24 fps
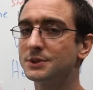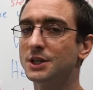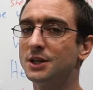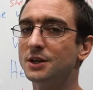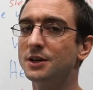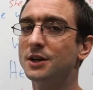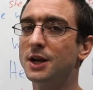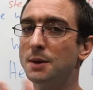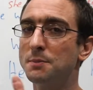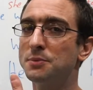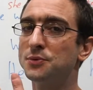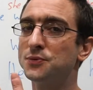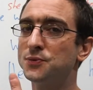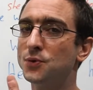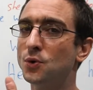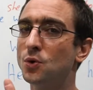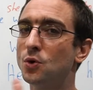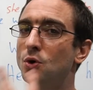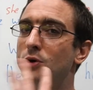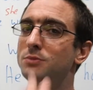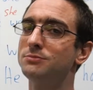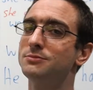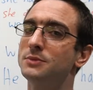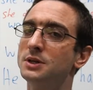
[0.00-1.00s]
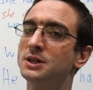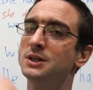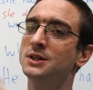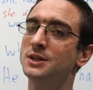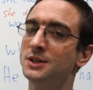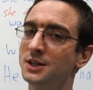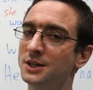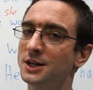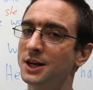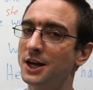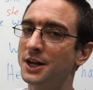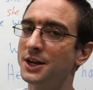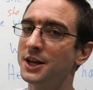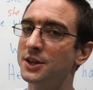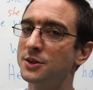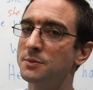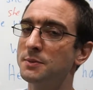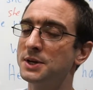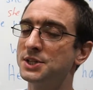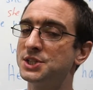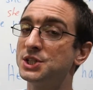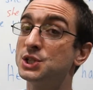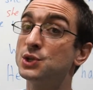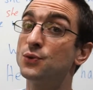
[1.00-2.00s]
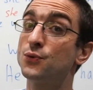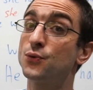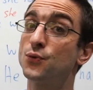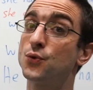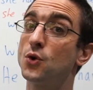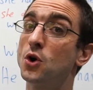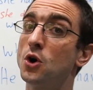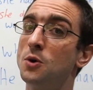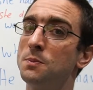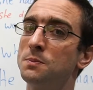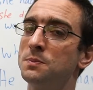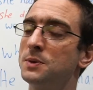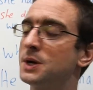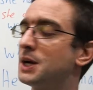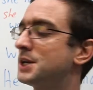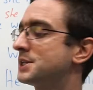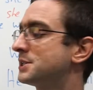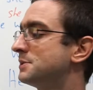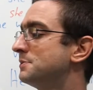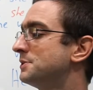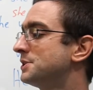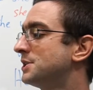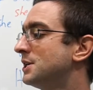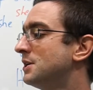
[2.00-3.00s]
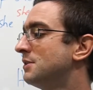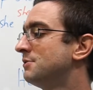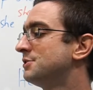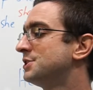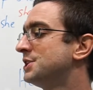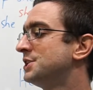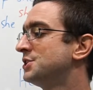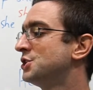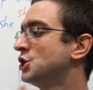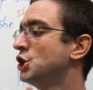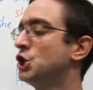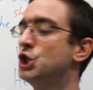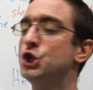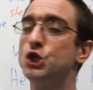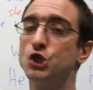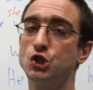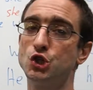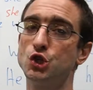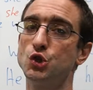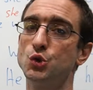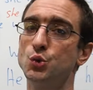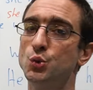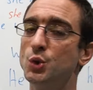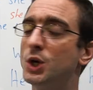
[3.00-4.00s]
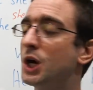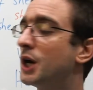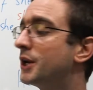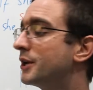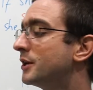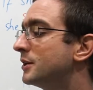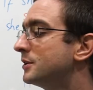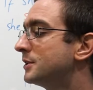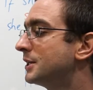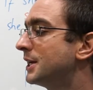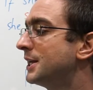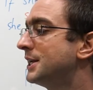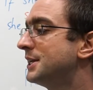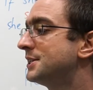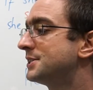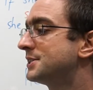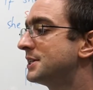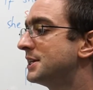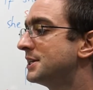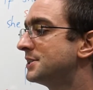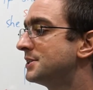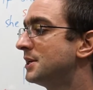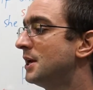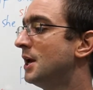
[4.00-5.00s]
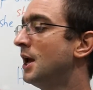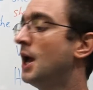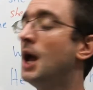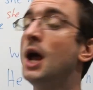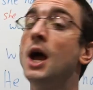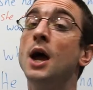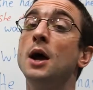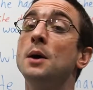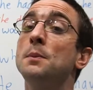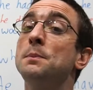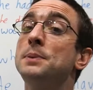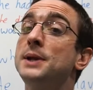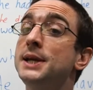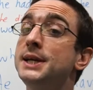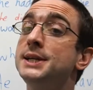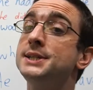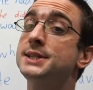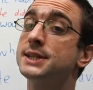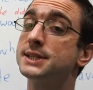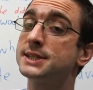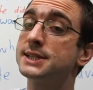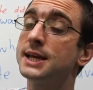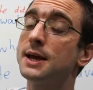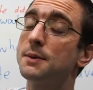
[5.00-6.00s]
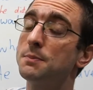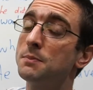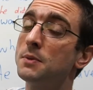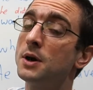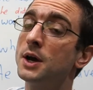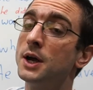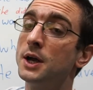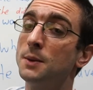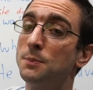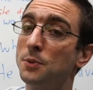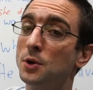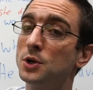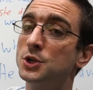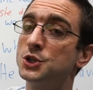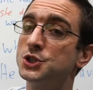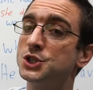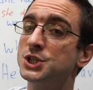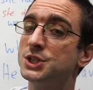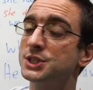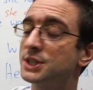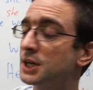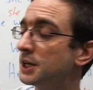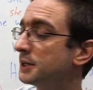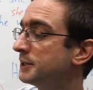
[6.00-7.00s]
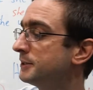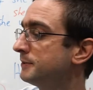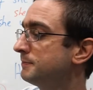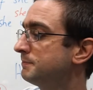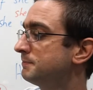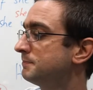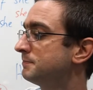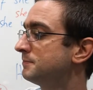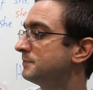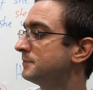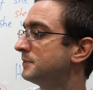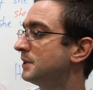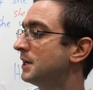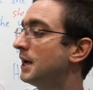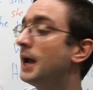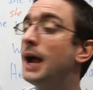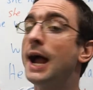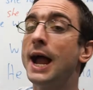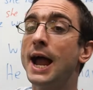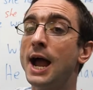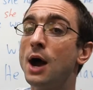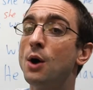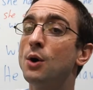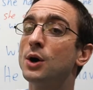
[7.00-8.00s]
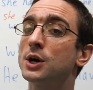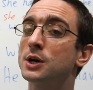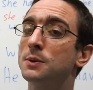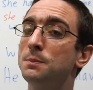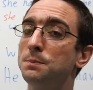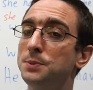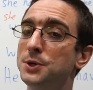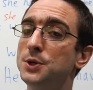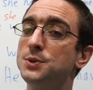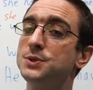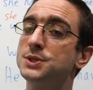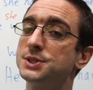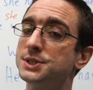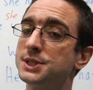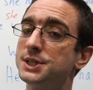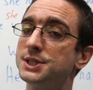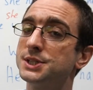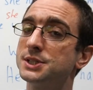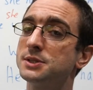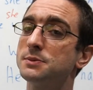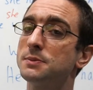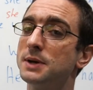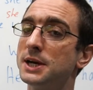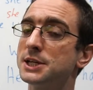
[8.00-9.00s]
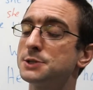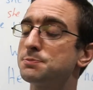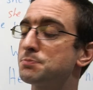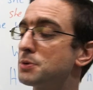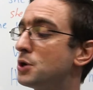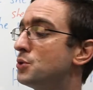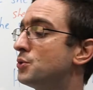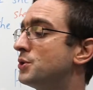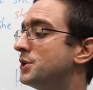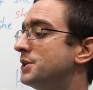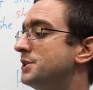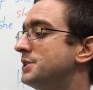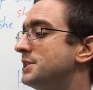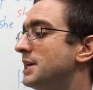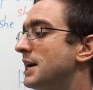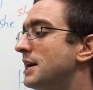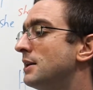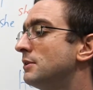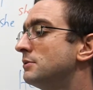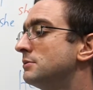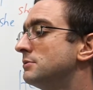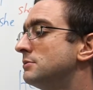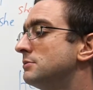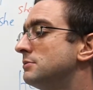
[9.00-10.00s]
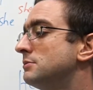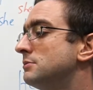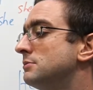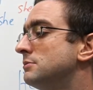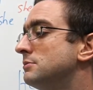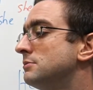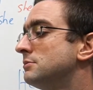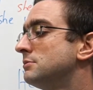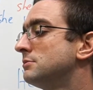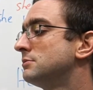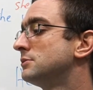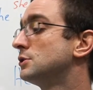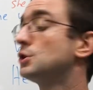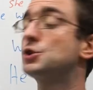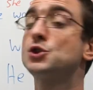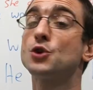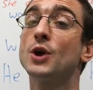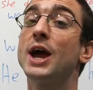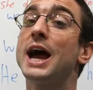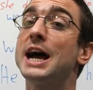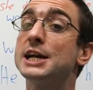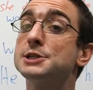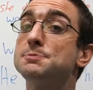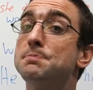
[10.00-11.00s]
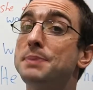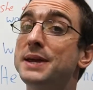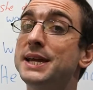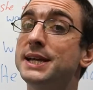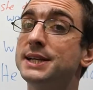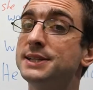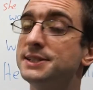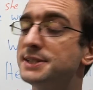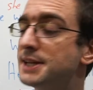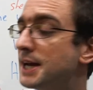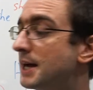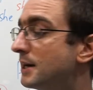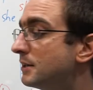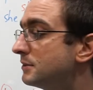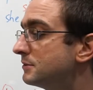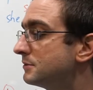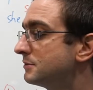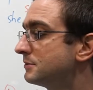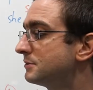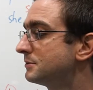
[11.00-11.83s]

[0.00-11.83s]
Number 4, another message from customer services to Gunnar, and it says, please accept my apologies, Gunnar. Our computer system has broken down. Has been down.